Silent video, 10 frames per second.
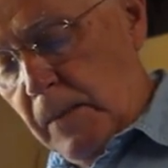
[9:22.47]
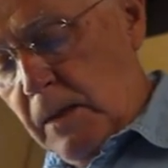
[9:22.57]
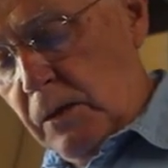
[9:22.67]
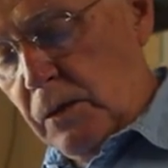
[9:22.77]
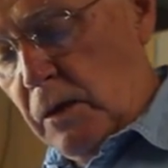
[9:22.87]

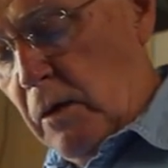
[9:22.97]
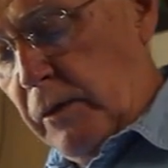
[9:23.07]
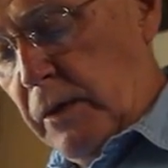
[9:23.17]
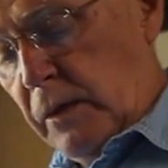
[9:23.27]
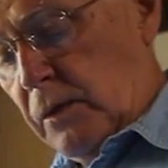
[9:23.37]
discovery
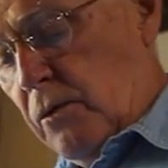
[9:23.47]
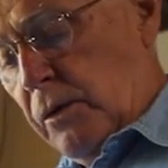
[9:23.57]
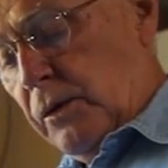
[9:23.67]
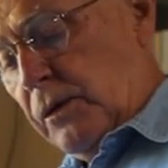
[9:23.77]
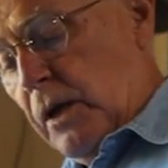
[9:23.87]
that's going
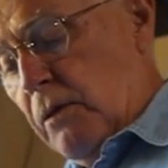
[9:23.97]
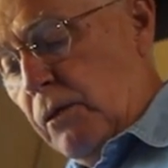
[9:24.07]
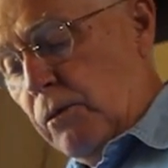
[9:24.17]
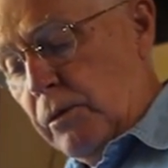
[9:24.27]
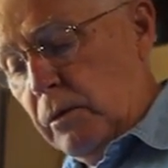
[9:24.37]
to save the
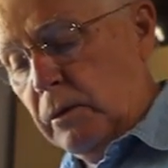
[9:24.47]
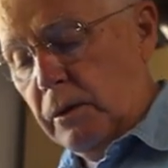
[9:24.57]
world